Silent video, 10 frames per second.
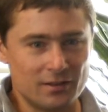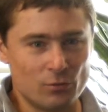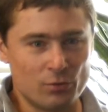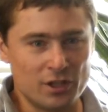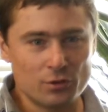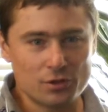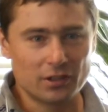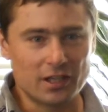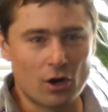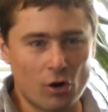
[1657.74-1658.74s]
We
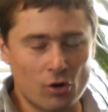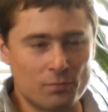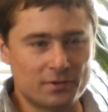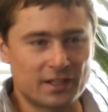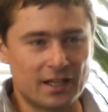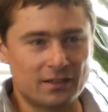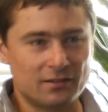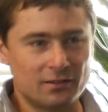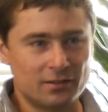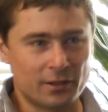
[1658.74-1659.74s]
usually hope
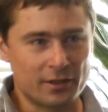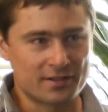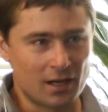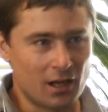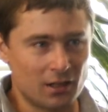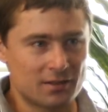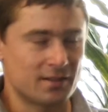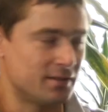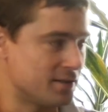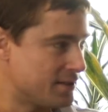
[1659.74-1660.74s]
that the
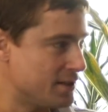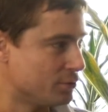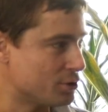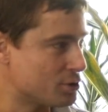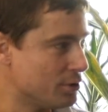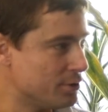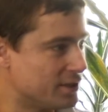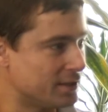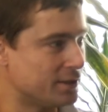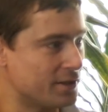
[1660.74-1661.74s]
results, and Steve will show
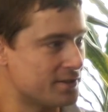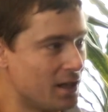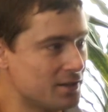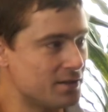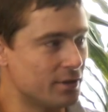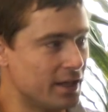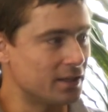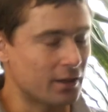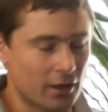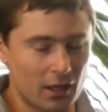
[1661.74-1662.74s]
you, that the results you
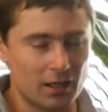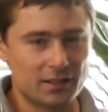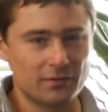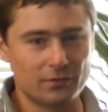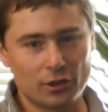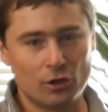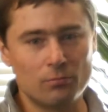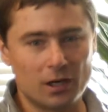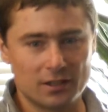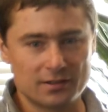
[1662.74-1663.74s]
get are relatively
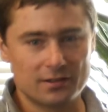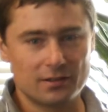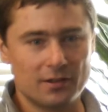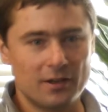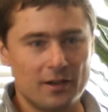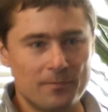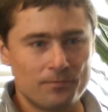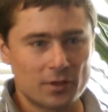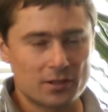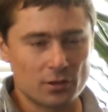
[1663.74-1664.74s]
robust.
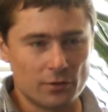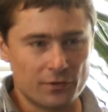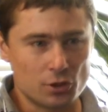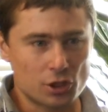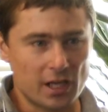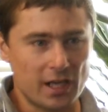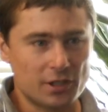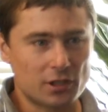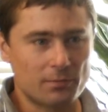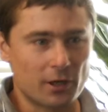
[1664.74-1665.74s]
And so if you
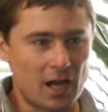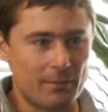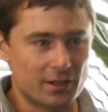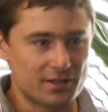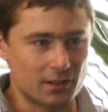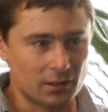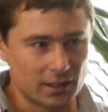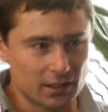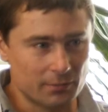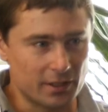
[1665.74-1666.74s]
change the parameters a
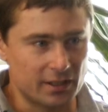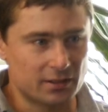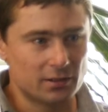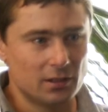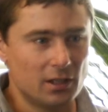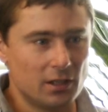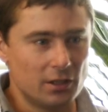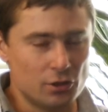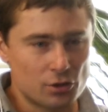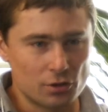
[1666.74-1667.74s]
little bit,
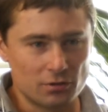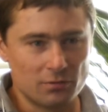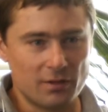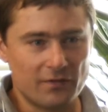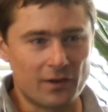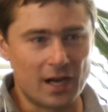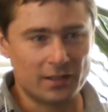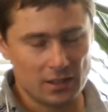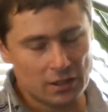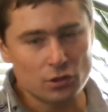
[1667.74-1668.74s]
you shouldn't be
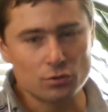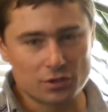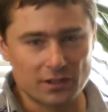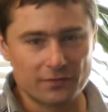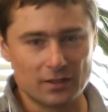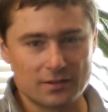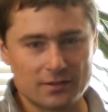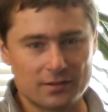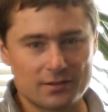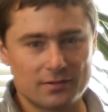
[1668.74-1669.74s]
finding huge
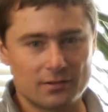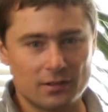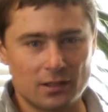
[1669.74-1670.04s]
differences.